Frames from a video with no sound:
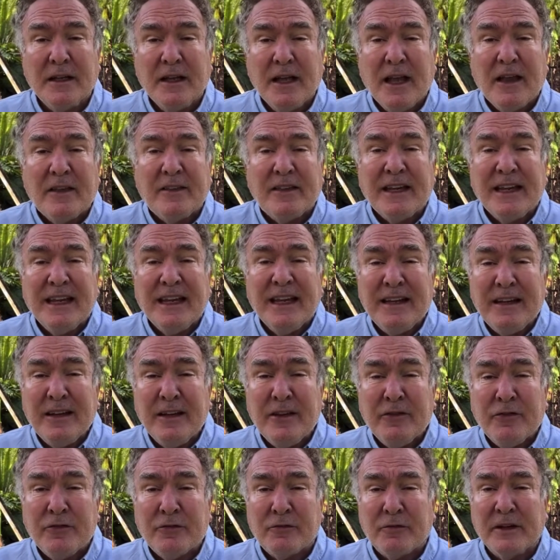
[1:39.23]
The
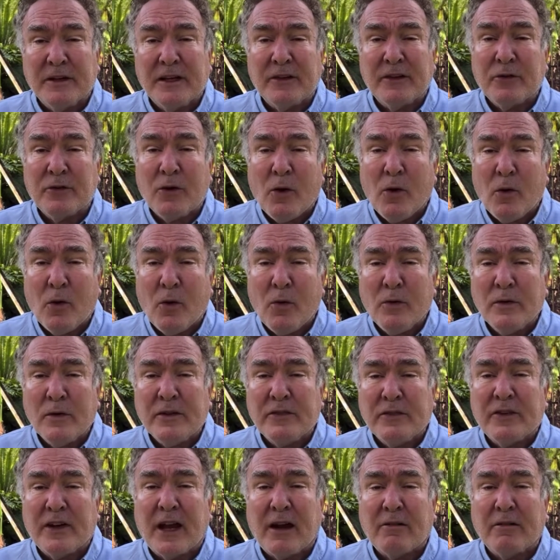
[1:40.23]
industry as a whole
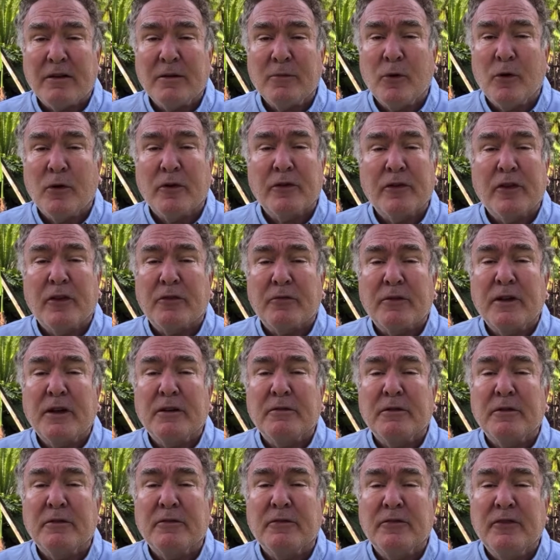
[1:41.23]
has carried more than
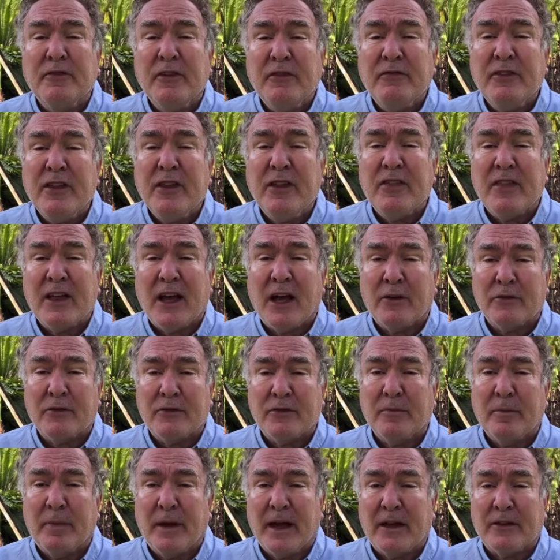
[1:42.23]

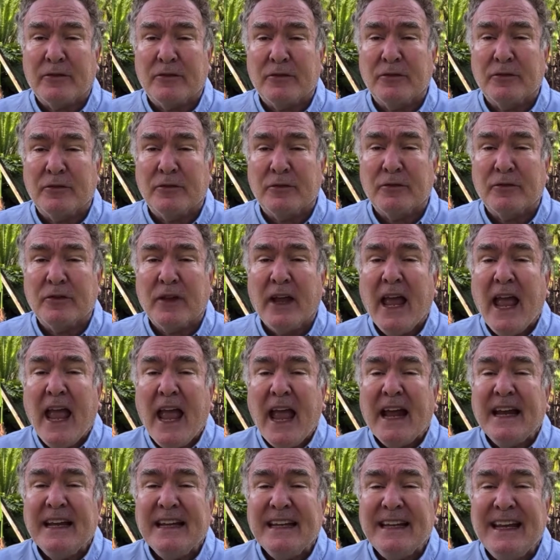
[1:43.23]
350,000 passengers,
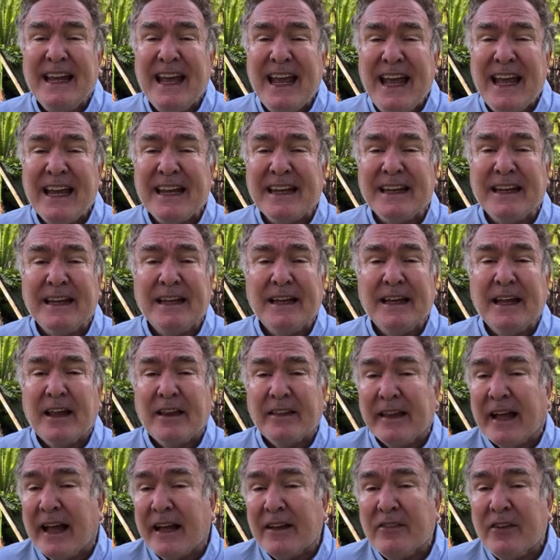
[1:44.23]
and again,
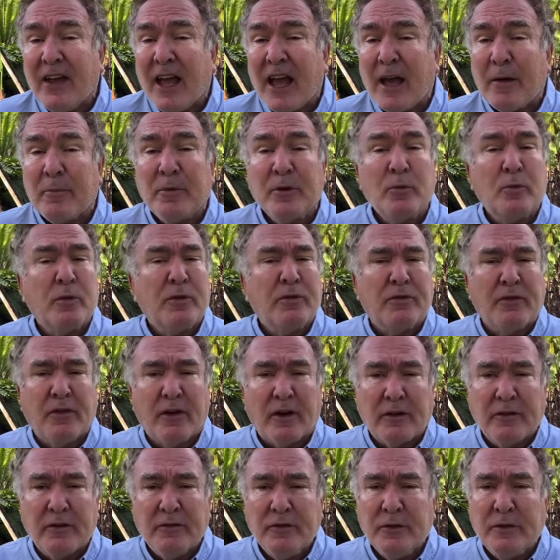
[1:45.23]
that's happened with
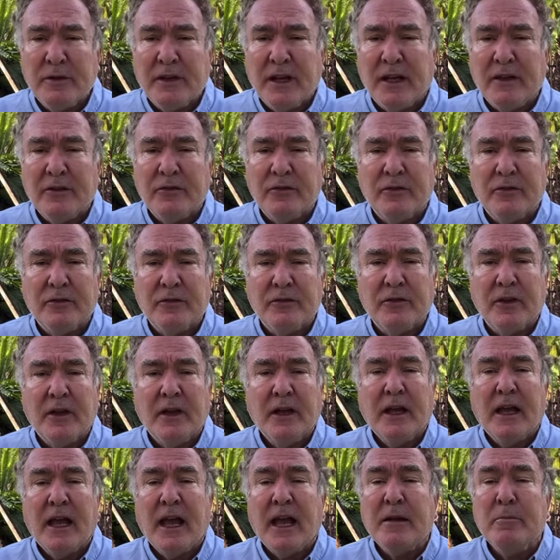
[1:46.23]
very few cases
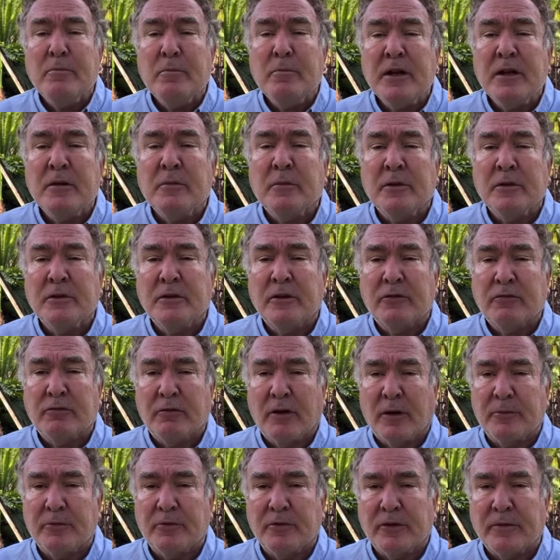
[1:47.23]
and minimal
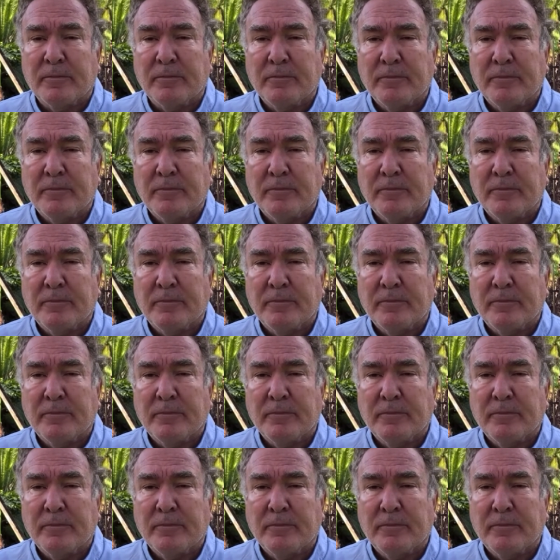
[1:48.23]
disruption.